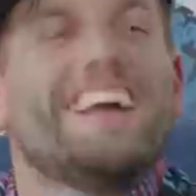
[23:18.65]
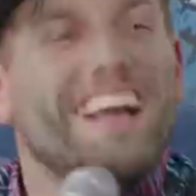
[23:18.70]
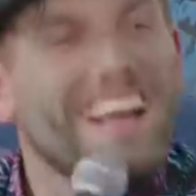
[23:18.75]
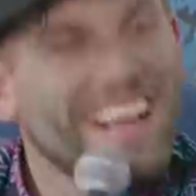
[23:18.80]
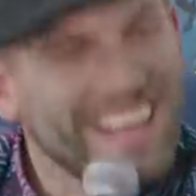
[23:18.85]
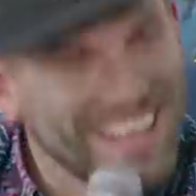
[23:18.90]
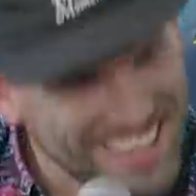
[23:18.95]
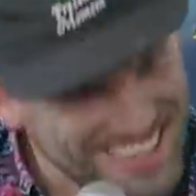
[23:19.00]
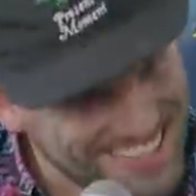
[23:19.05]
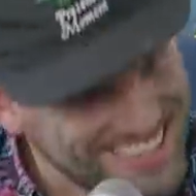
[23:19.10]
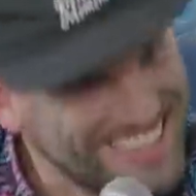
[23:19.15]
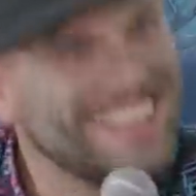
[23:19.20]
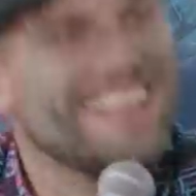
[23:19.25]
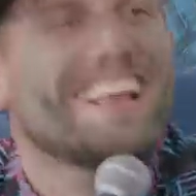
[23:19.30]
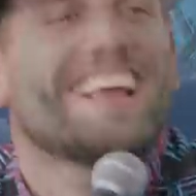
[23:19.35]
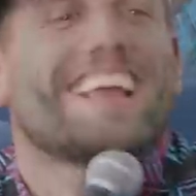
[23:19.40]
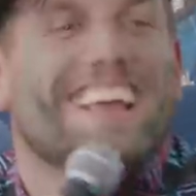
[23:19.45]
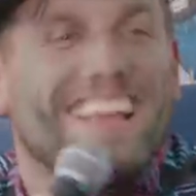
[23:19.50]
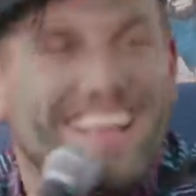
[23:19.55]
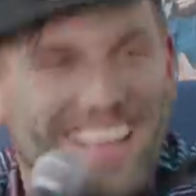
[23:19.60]
my God.
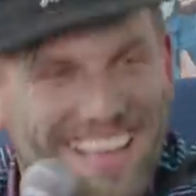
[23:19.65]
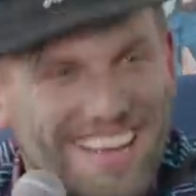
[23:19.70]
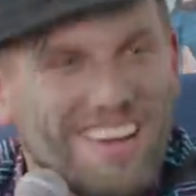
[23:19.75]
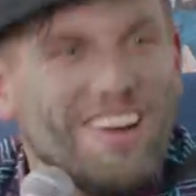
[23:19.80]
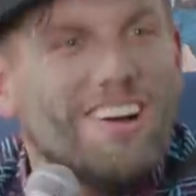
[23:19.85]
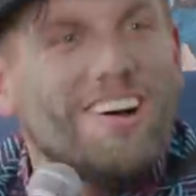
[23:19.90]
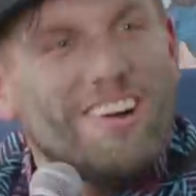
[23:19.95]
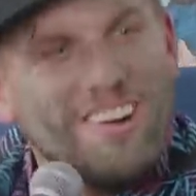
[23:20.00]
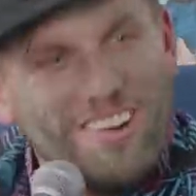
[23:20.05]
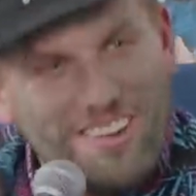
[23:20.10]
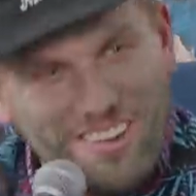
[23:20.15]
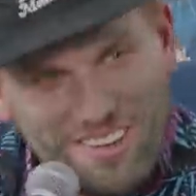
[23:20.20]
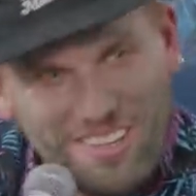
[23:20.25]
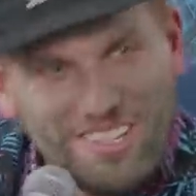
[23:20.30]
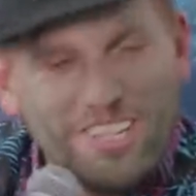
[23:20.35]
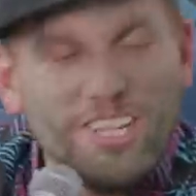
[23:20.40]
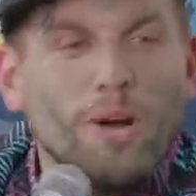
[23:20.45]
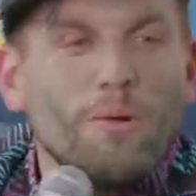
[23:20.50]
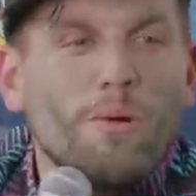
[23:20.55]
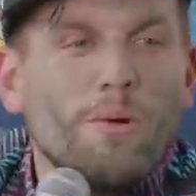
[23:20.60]
Yeah.
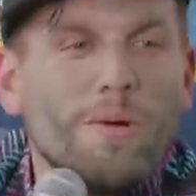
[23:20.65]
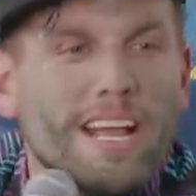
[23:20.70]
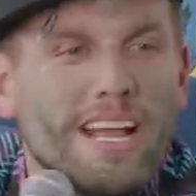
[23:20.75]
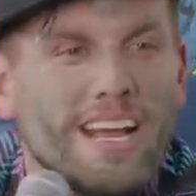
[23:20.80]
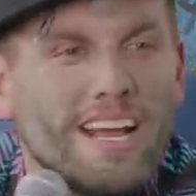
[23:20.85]
You know You're what we-